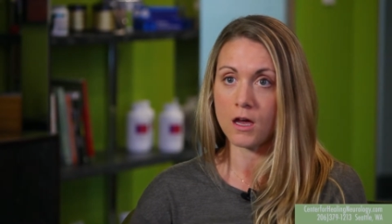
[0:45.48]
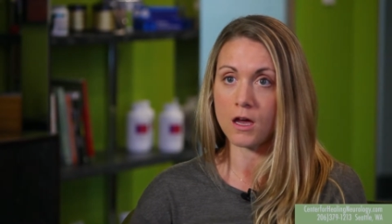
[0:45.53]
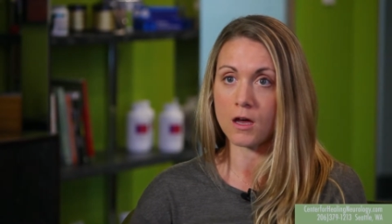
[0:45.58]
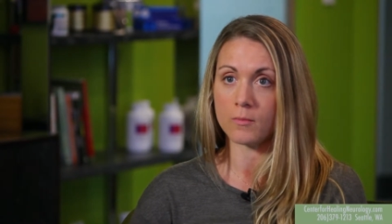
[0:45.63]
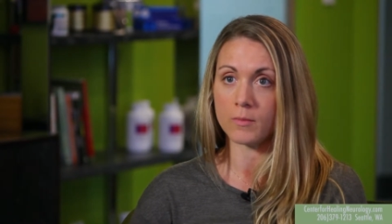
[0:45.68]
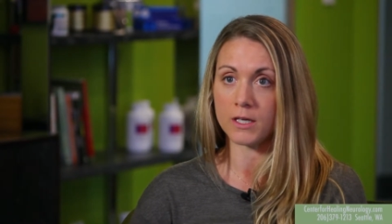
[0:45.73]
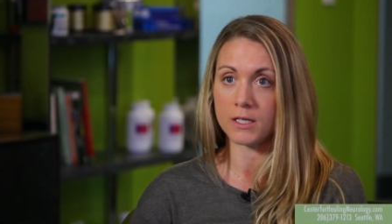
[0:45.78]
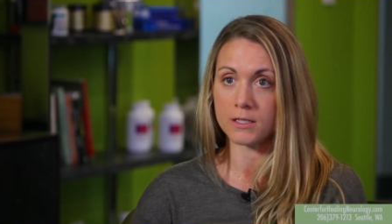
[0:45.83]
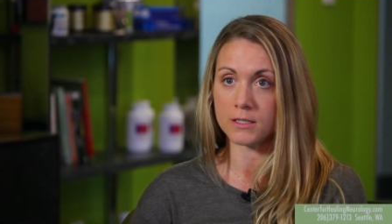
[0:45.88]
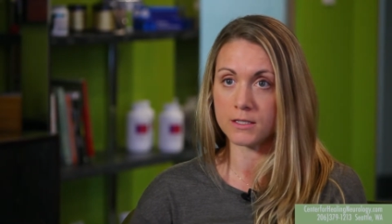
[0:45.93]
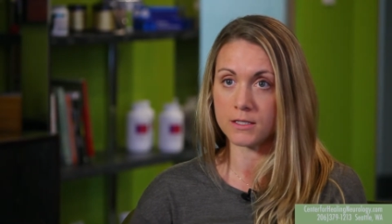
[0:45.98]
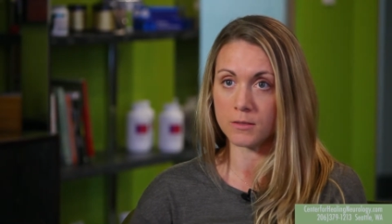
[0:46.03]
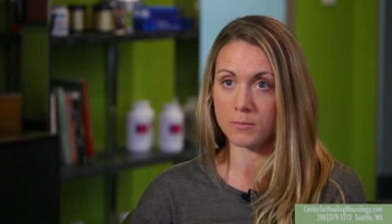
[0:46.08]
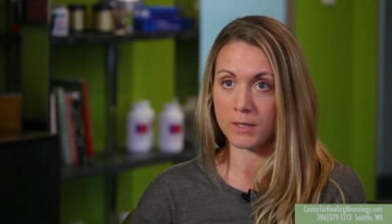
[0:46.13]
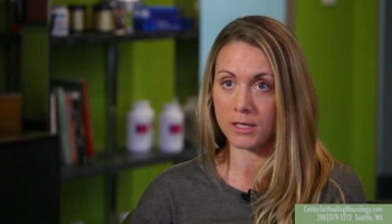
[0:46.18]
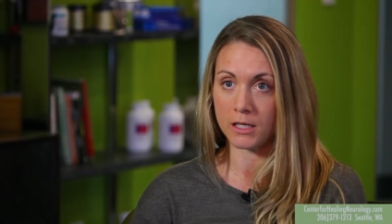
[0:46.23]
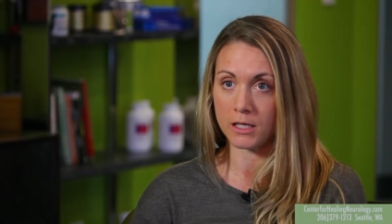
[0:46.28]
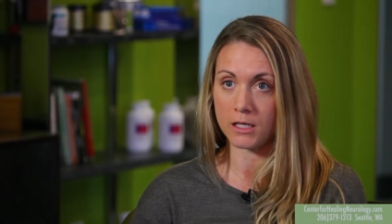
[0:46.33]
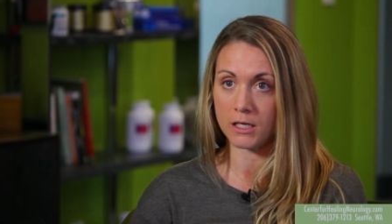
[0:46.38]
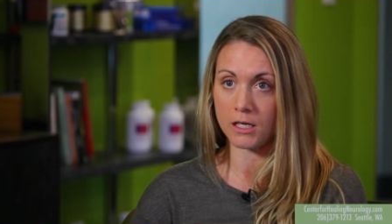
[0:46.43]
um,
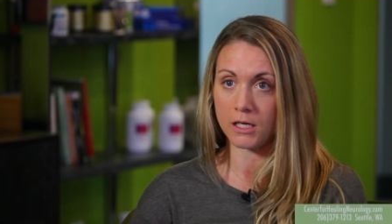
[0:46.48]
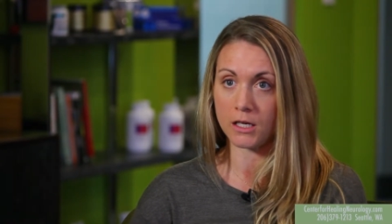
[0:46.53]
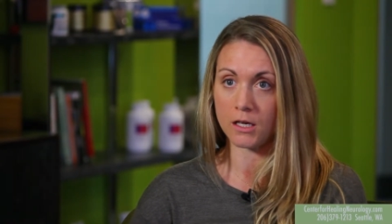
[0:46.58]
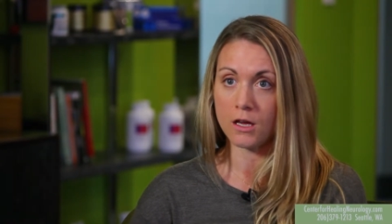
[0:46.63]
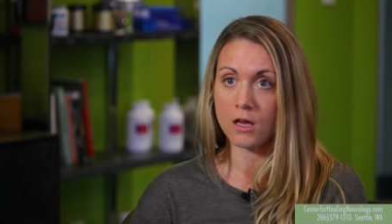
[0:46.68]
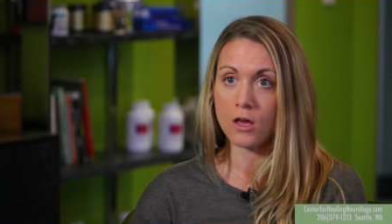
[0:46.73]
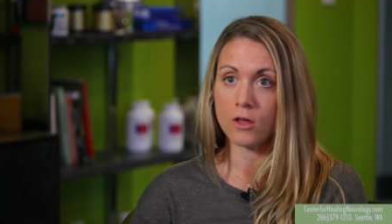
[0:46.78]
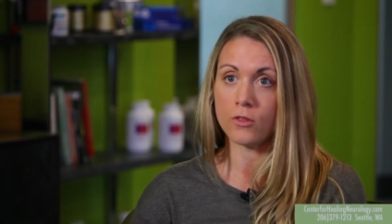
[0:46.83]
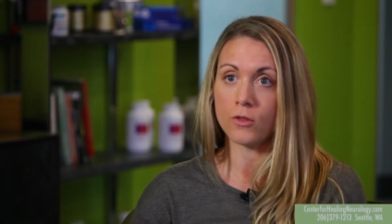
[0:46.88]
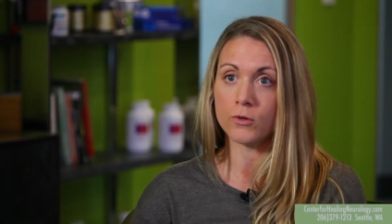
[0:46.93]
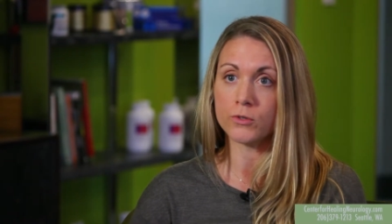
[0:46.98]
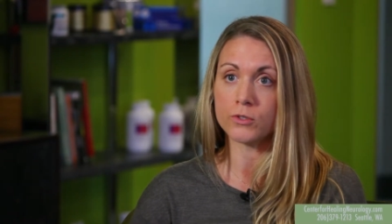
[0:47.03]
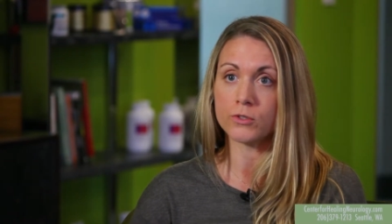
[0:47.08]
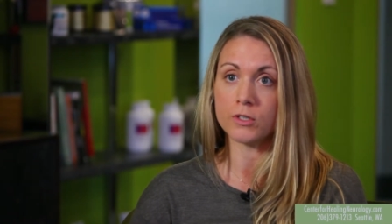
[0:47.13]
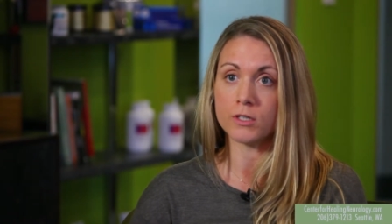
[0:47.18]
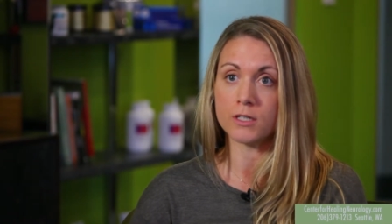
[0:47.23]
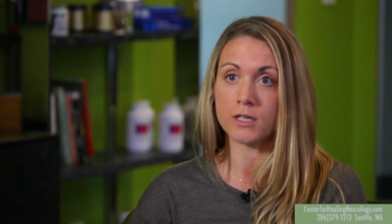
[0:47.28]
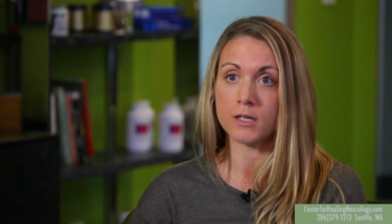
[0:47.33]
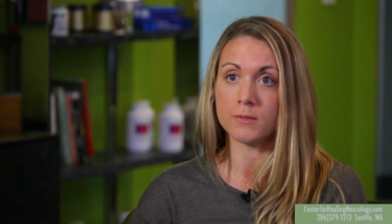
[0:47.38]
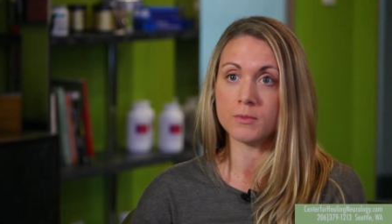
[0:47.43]
instability. Those are
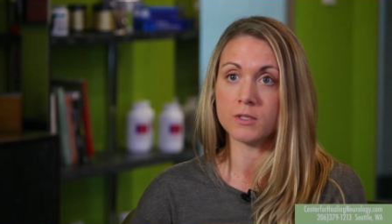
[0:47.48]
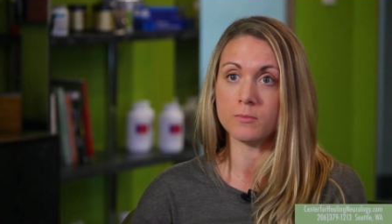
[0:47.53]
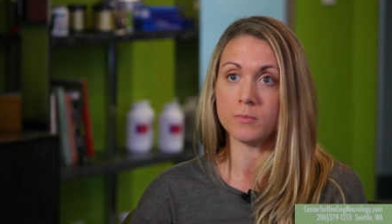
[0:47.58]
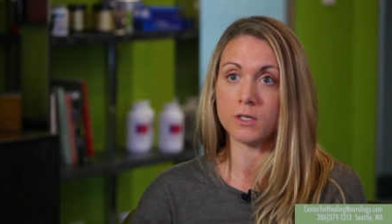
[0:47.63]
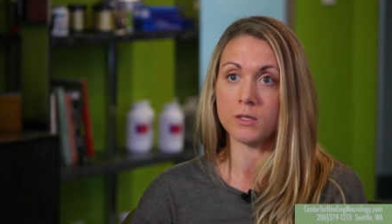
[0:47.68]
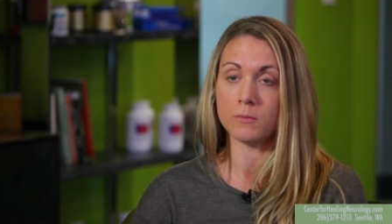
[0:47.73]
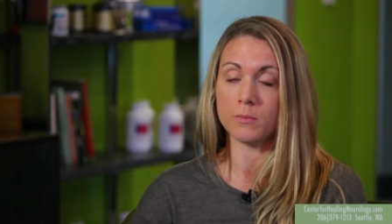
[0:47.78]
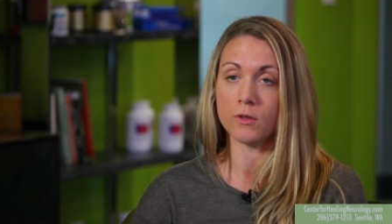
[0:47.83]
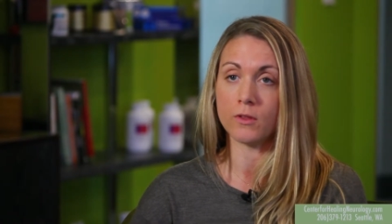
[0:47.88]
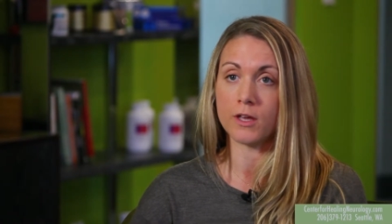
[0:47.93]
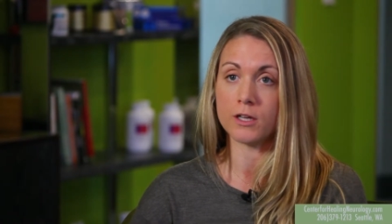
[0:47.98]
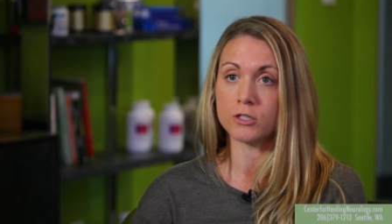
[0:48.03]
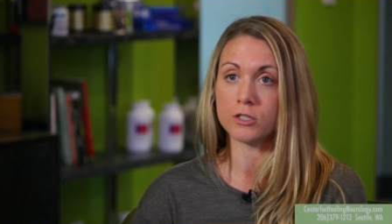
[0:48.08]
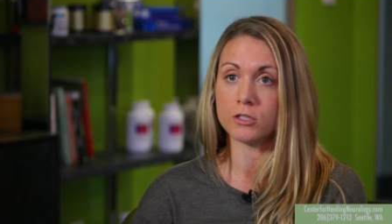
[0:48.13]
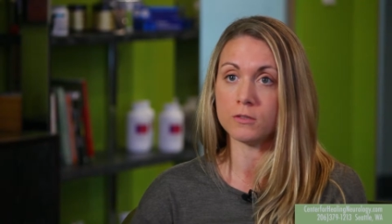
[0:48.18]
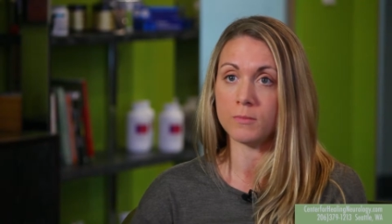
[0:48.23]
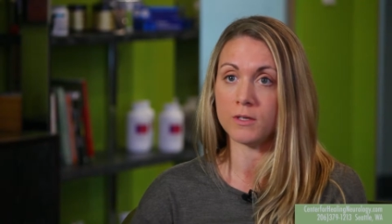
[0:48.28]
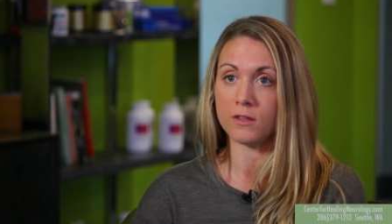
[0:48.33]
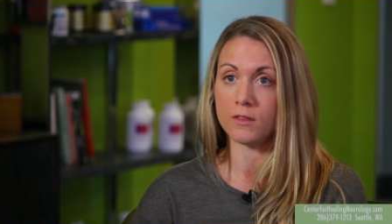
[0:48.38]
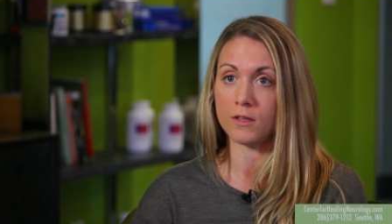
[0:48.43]
the types of people that
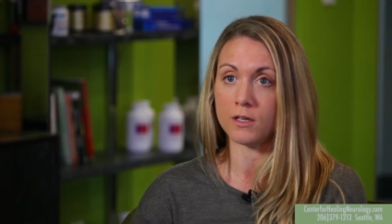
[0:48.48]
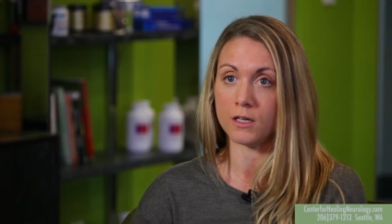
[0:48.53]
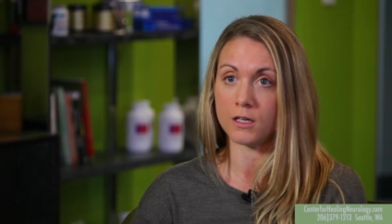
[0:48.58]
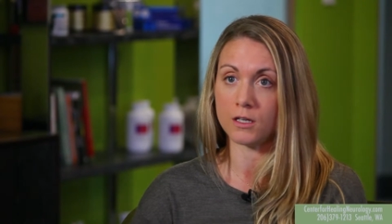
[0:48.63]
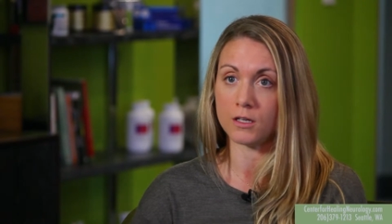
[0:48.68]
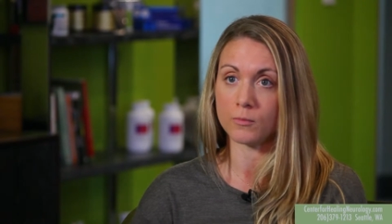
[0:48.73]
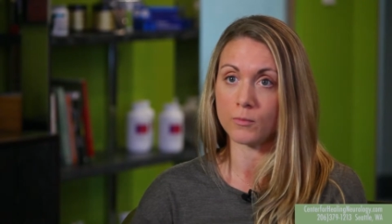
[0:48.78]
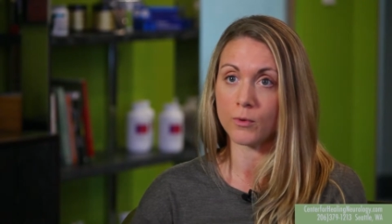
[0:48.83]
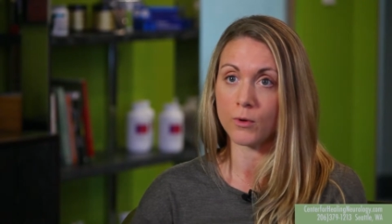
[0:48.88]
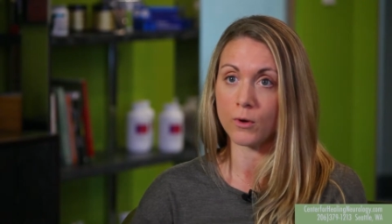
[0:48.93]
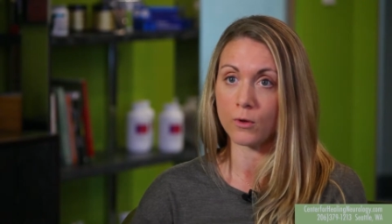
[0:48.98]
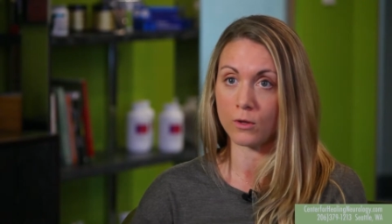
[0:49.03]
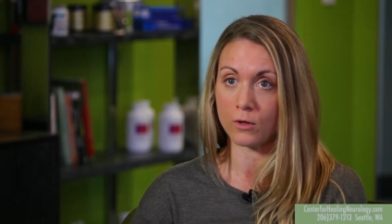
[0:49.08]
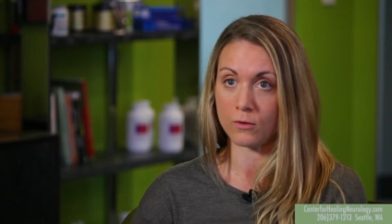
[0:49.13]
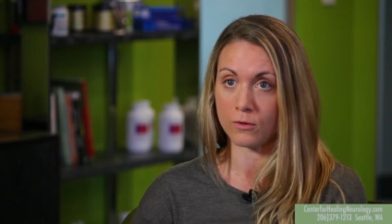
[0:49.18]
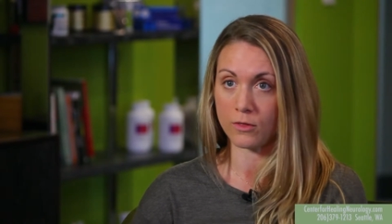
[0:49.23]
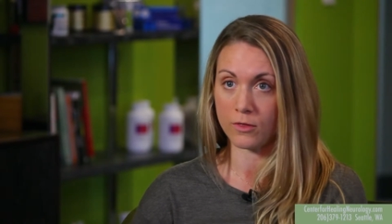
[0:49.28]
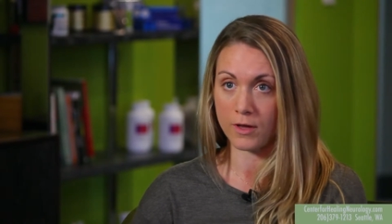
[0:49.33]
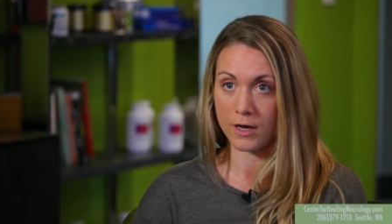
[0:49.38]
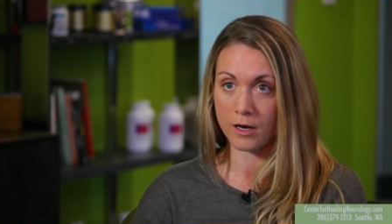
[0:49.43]
should be thinking of
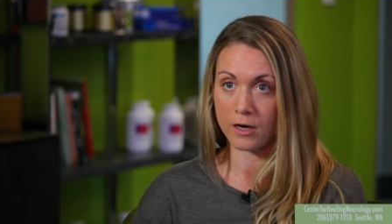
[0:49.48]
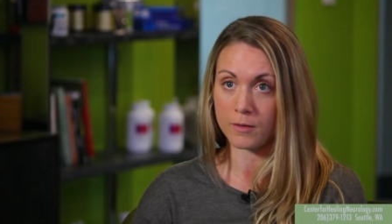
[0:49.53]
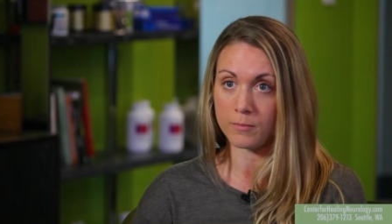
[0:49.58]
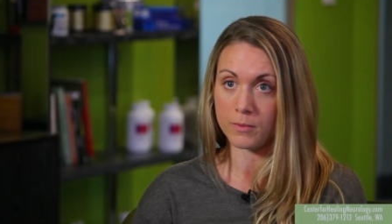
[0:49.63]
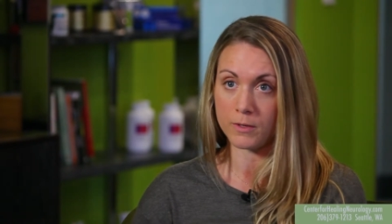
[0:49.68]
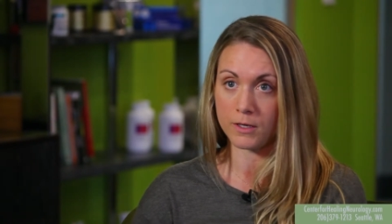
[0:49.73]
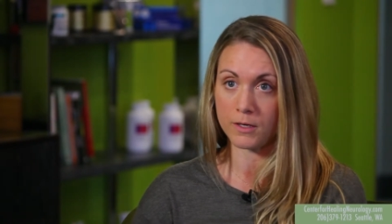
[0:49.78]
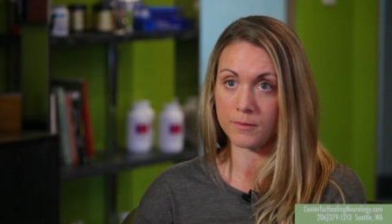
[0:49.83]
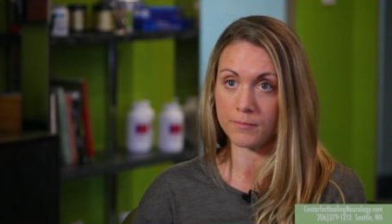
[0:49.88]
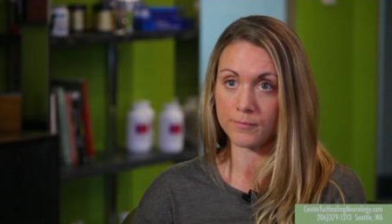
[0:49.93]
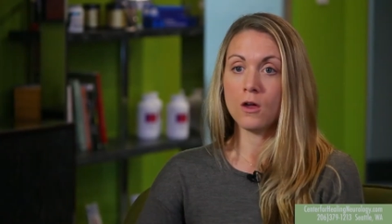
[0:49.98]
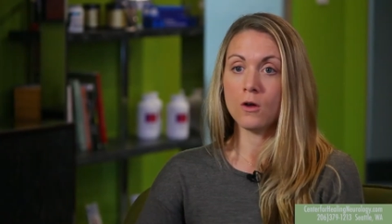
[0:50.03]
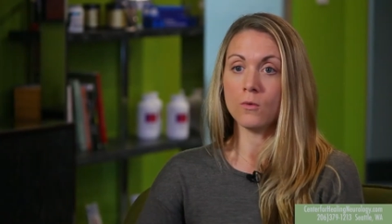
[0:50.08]
prolotherapy.